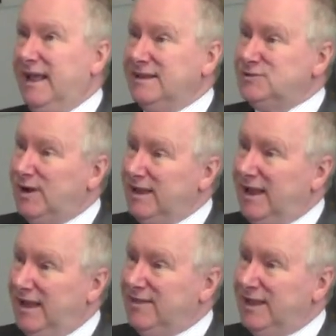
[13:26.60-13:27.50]
So
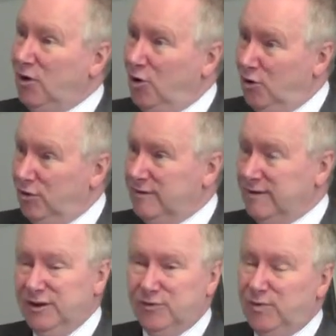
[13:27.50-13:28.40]
I think
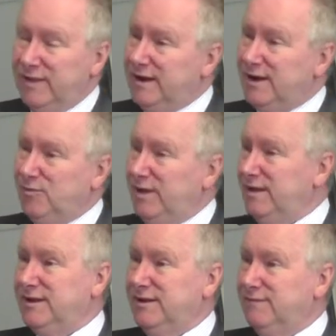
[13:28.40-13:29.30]
all, you know,
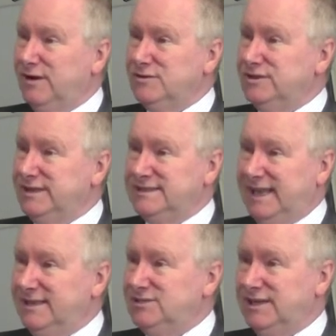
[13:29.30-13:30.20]
whether your function is
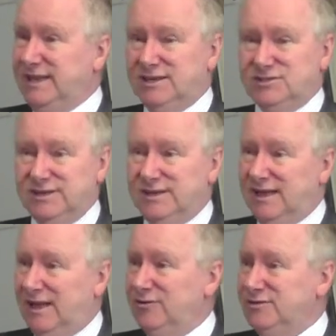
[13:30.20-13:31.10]
education,
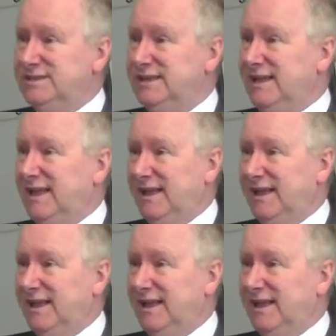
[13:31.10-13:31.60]
housing,